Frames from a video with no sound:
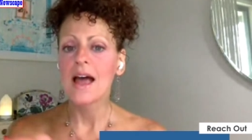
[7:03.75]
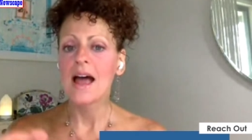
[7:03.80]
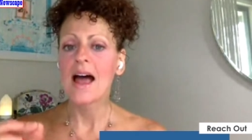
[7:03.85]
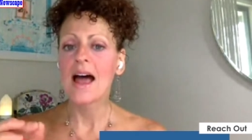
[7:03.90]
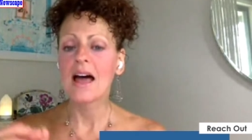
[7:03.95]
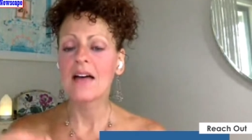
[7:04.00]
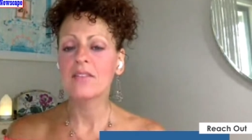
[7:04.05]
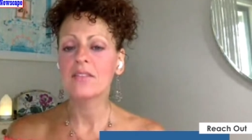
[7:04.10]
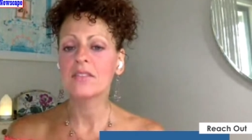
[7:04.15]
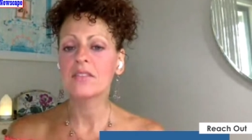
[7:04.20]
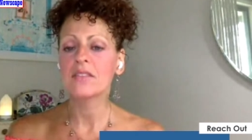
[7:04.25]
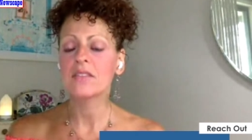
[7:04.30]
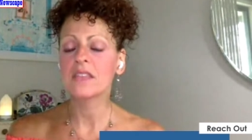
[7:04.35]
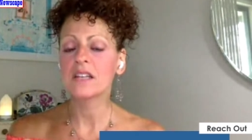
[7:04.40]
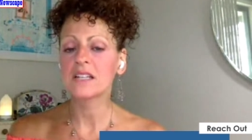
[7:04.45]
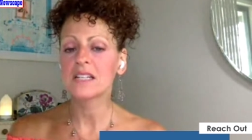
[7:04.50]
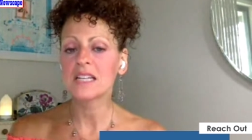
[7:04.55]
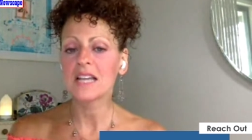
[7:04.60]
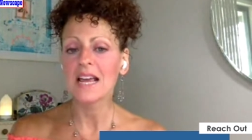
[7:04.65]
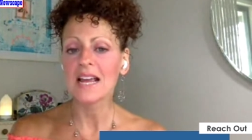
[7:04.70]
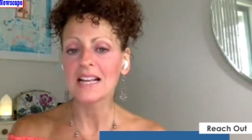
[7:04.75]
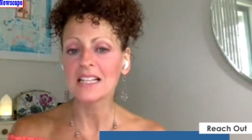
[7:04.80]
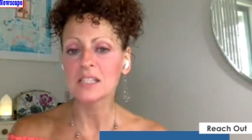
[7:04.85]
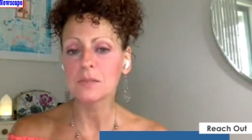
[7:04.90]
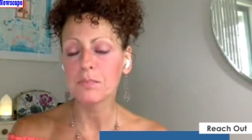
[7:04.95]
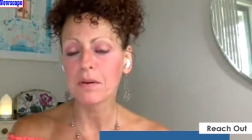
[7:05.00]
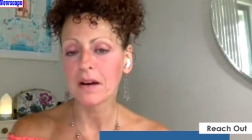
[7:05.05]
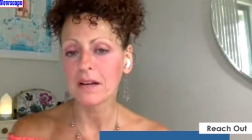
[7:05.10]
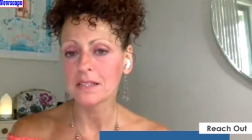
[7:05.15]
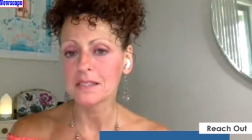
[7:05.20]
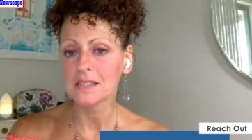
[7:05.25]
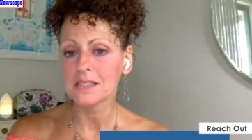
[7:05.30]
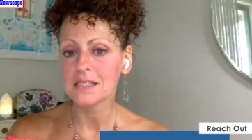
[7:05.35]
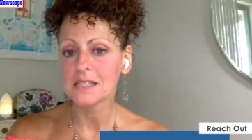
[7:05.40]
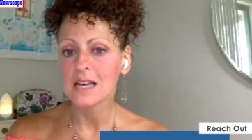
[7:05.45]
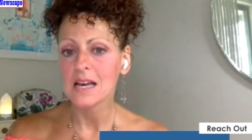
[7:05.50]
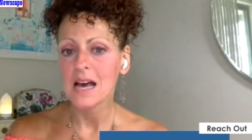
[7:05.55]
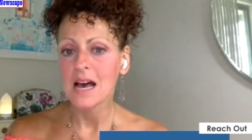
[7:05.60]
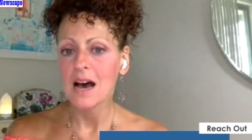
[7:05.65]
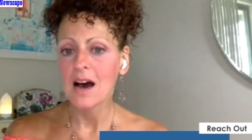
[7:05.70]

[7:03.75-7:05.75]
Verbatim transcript: and the taste buds